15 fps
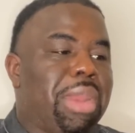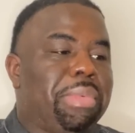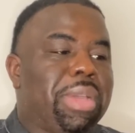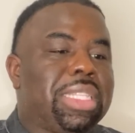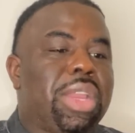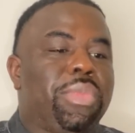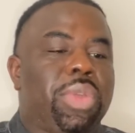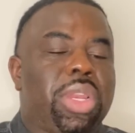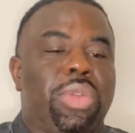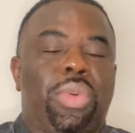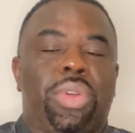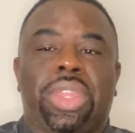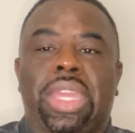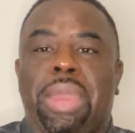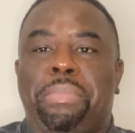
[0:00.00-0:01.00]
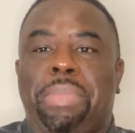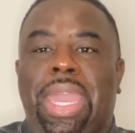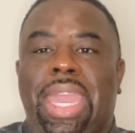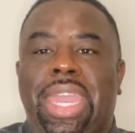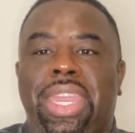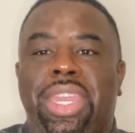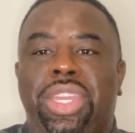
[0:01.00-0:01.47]
it because I really want that
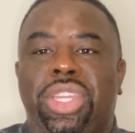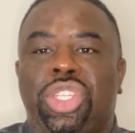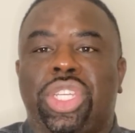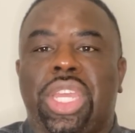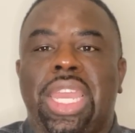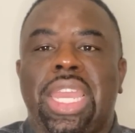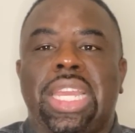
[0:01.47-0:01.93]
beige.